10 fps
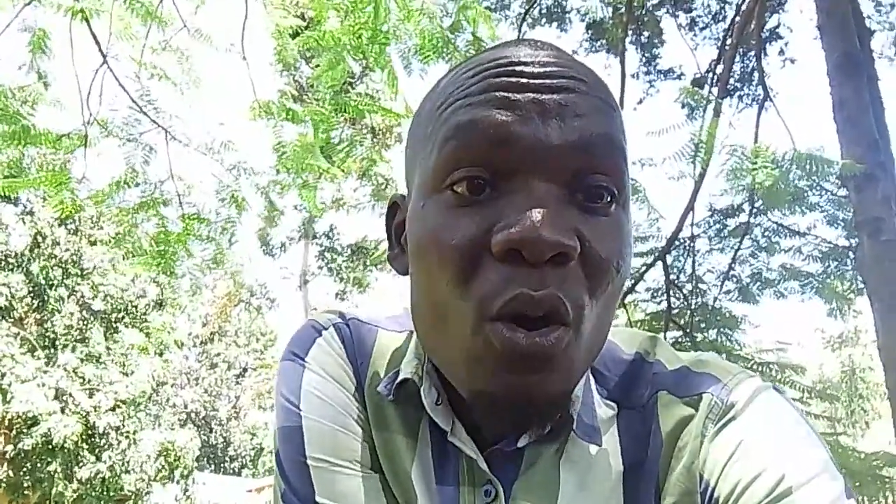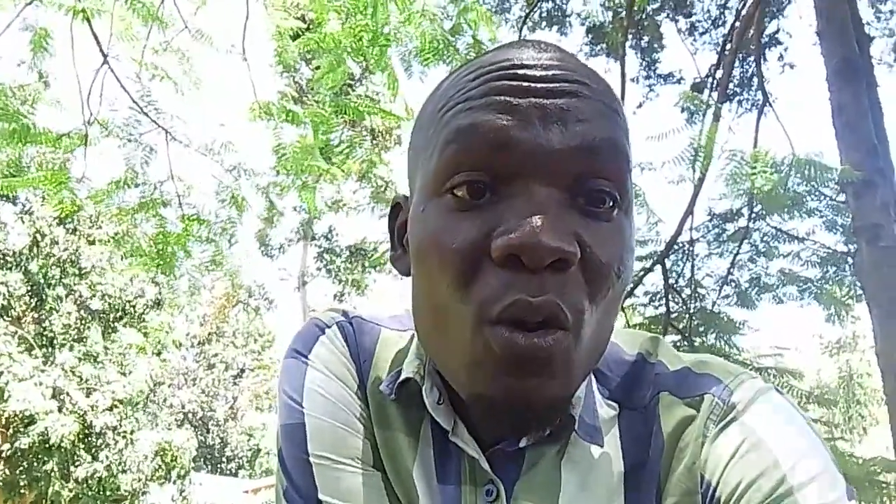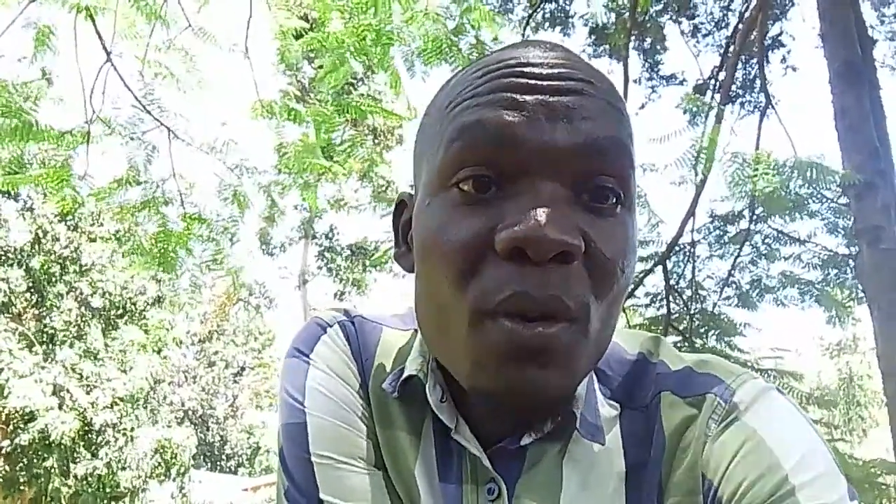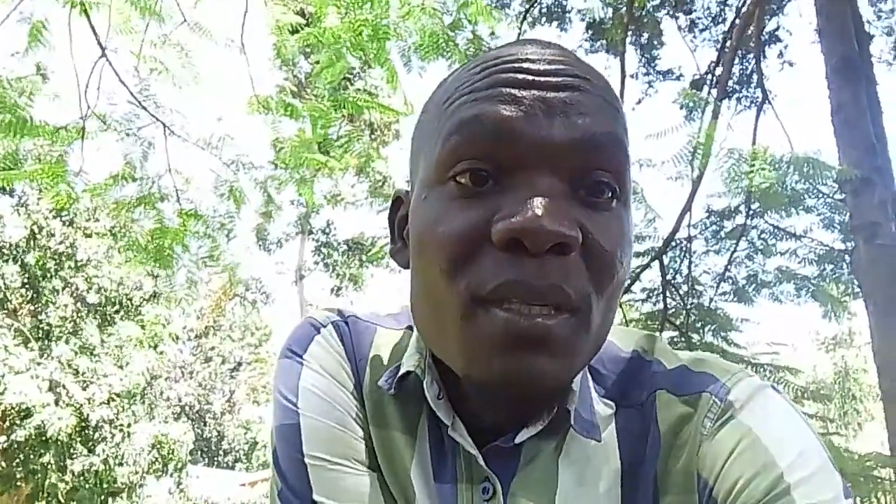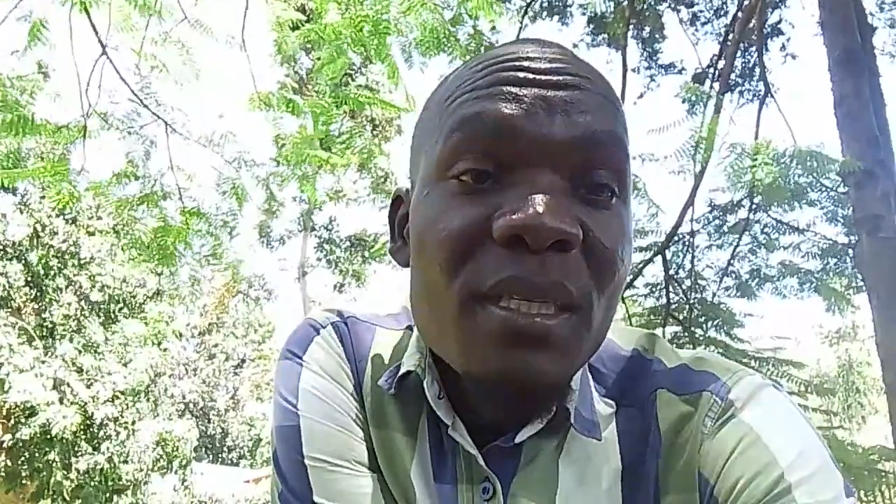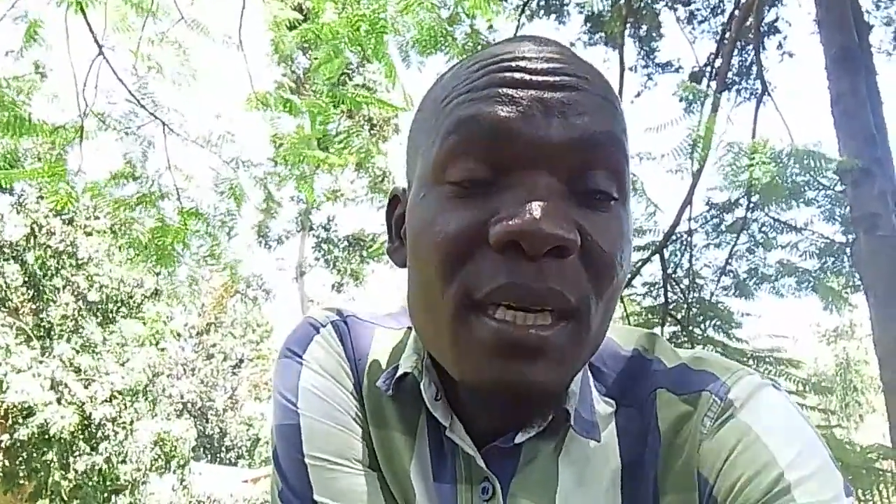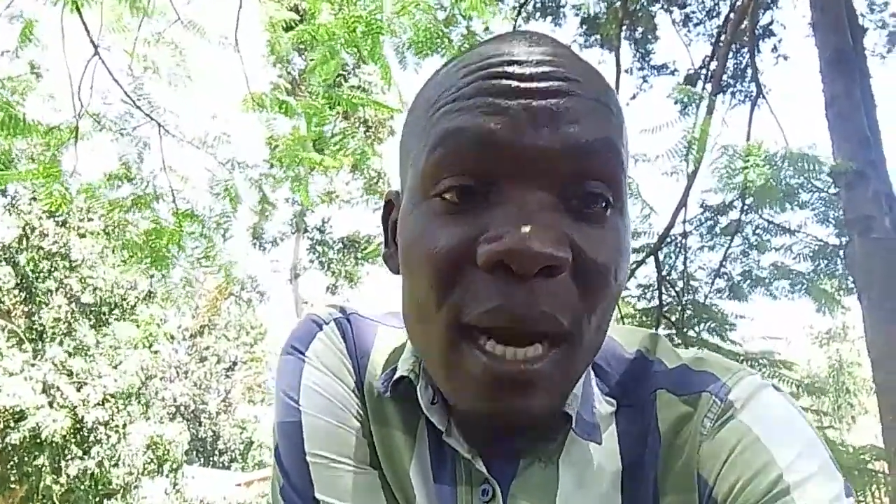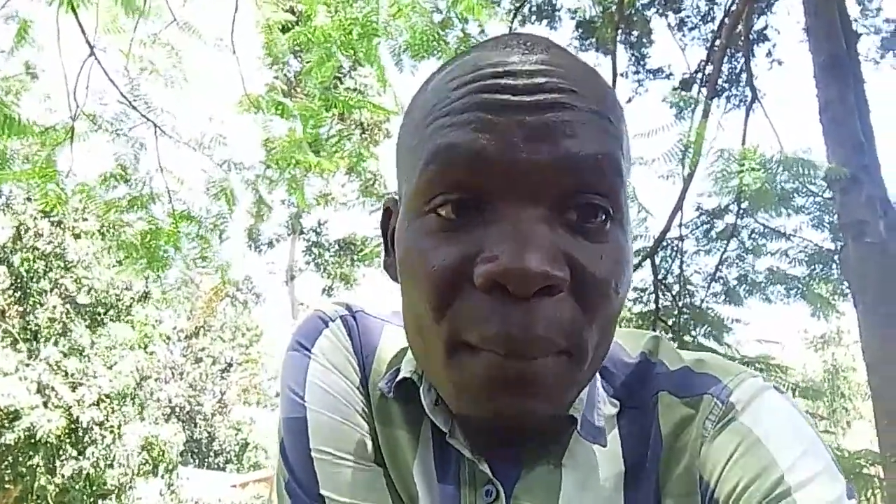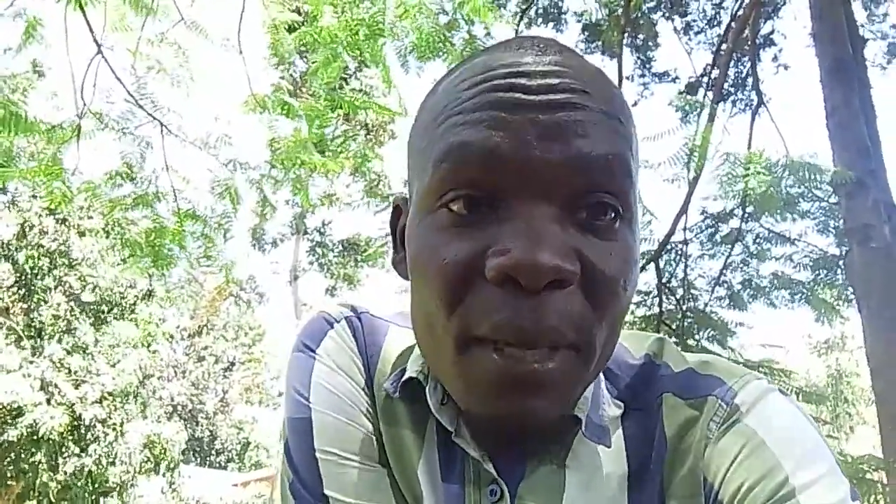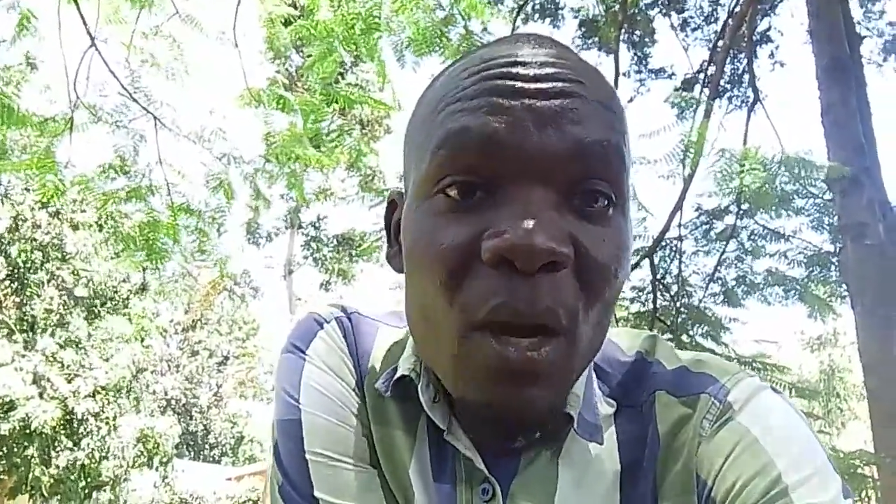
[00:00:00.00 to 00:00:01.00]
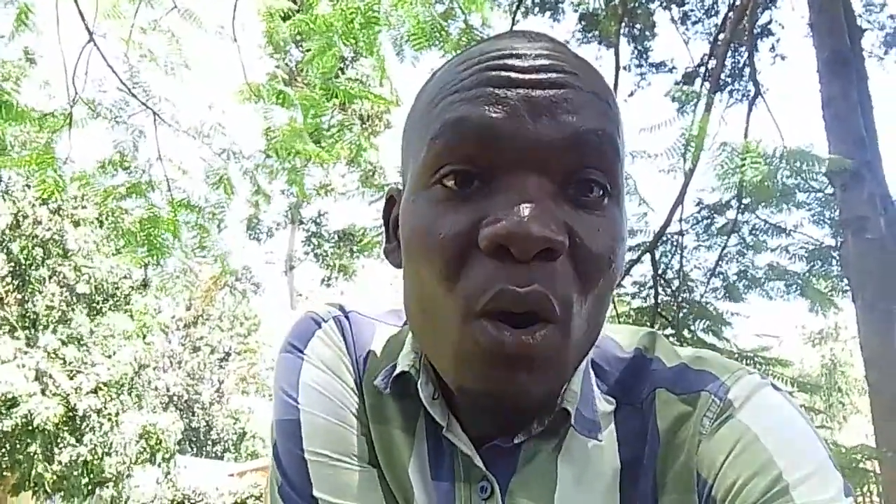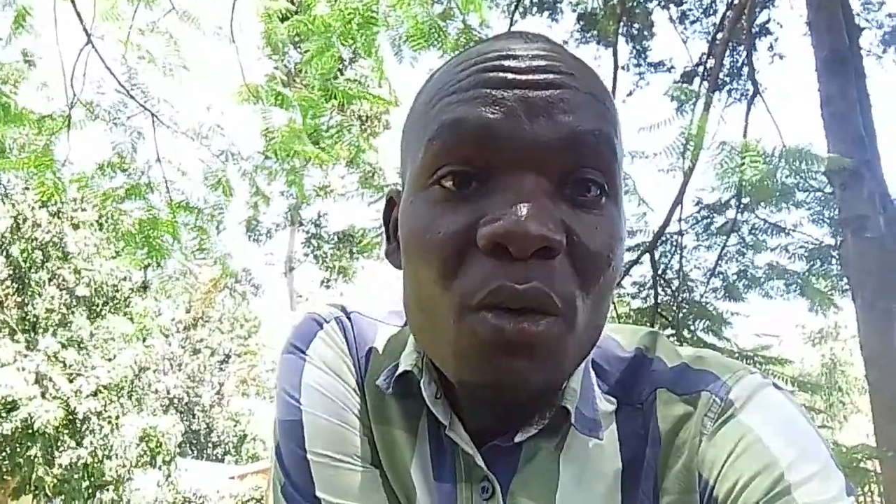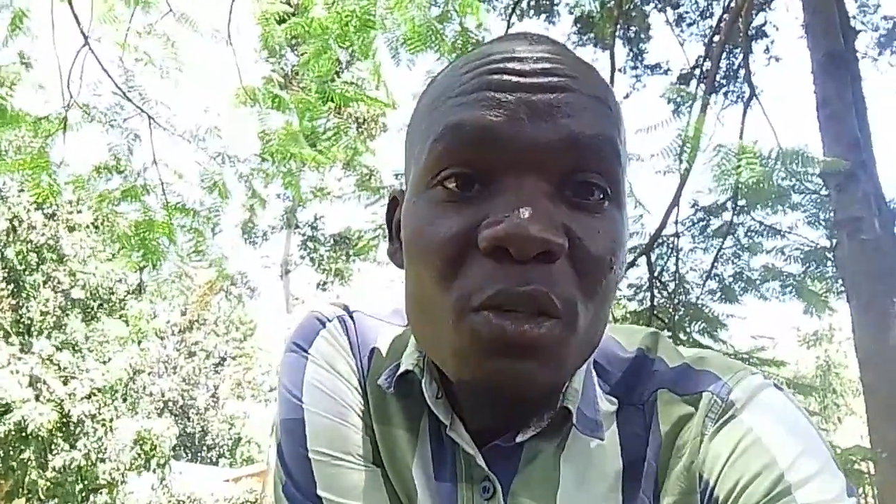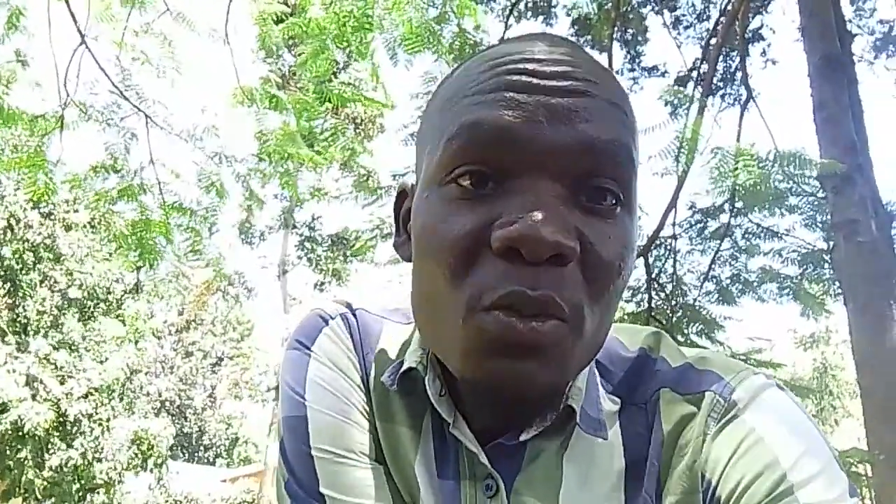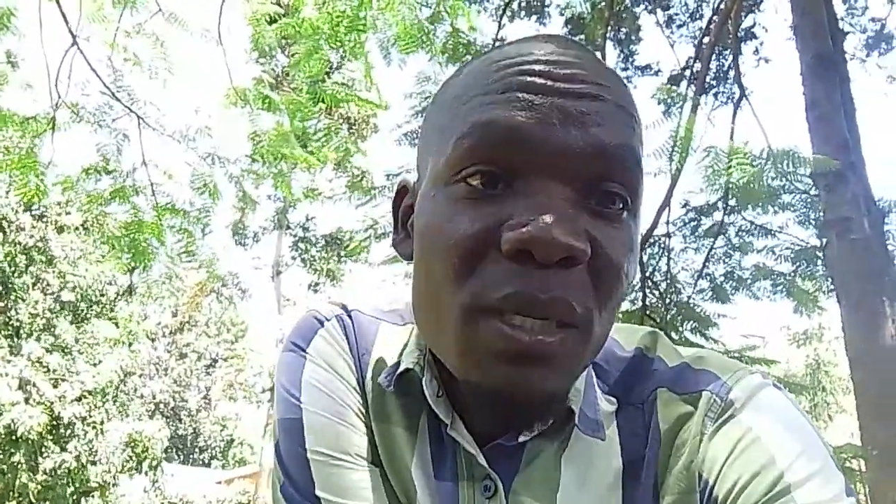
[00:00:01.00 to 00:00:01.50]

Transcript: always coming on